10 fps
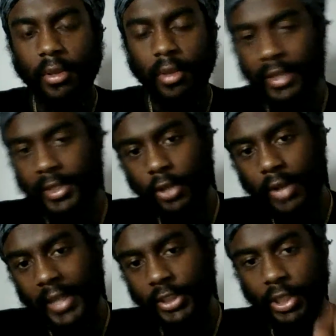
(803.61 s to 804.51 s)
It tell you
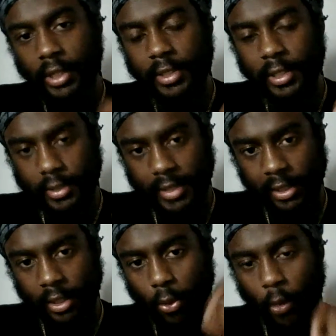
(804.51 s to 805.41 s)
that in Genesis that
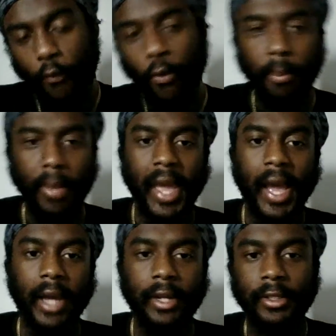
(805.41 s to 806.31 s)
the Lord formed man
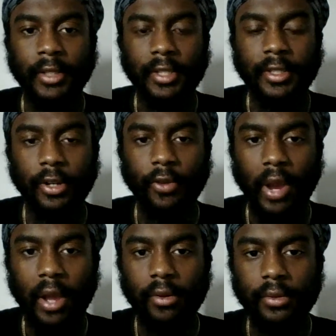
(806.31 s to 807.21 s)
out of the dust of the ground.